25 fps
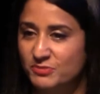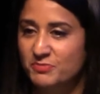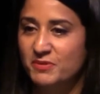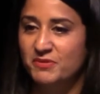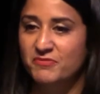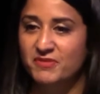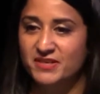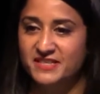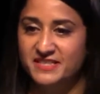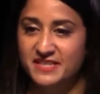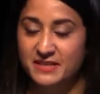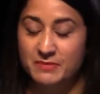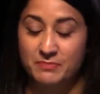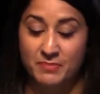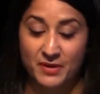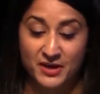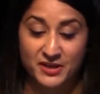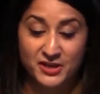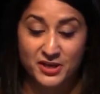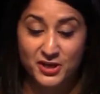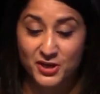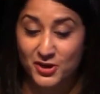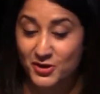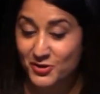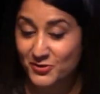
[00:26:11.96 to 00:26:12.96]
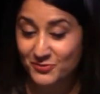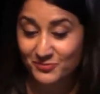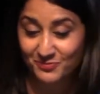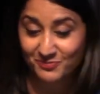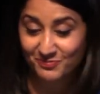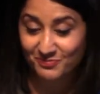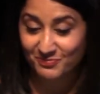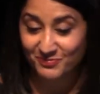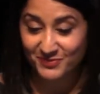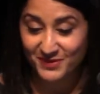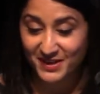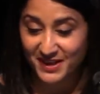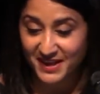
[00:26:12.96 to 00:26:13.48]
to be written by you,
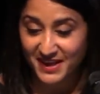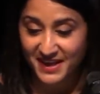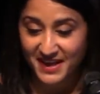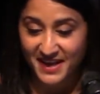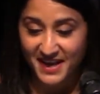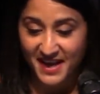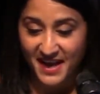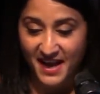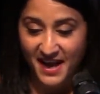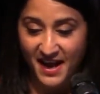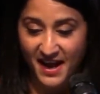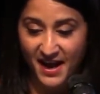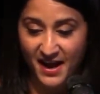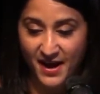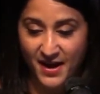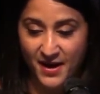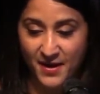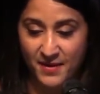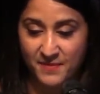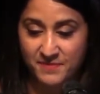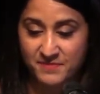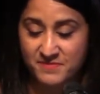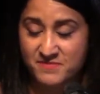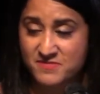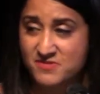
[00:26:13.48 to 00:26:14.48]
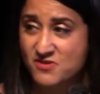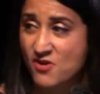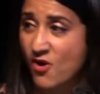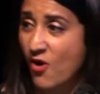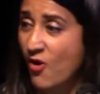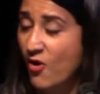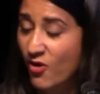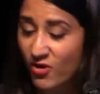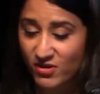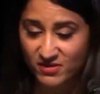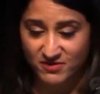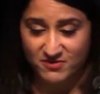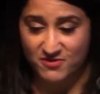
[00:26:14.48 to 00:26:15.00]

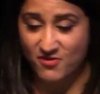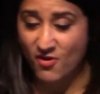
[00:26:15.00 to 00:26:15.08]
not